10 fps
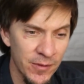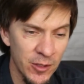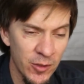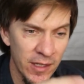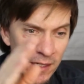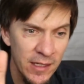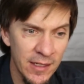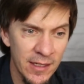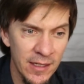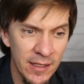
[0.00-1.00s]
You
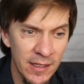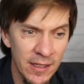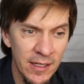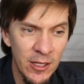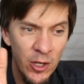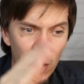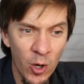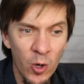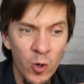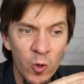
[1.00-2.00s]
can
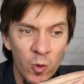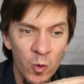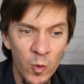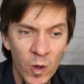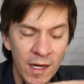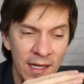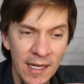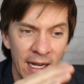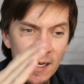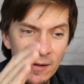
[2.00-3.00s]
know
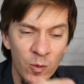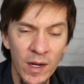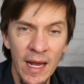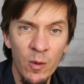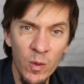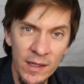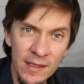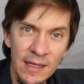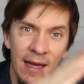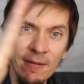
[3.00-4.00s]
at
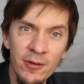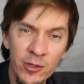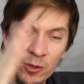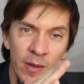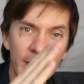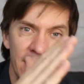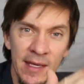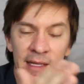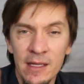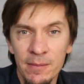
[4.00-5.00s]
what level you'll be
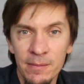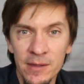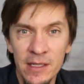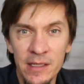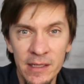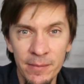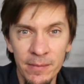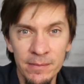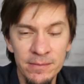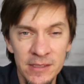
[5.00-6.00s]
making
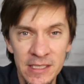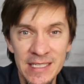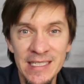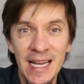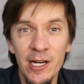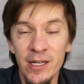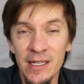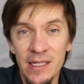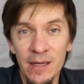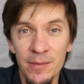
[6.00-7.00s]
the desired
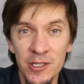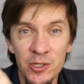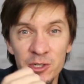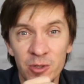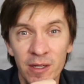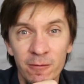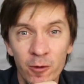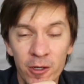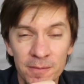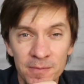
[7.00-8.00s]
income that you're shooting
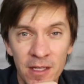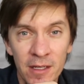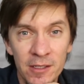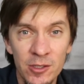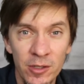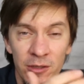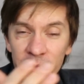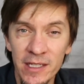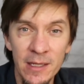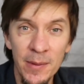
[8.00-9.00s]
for. So it
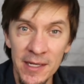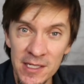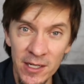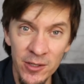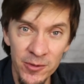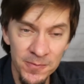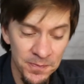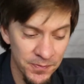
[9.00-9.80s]
really depends on you.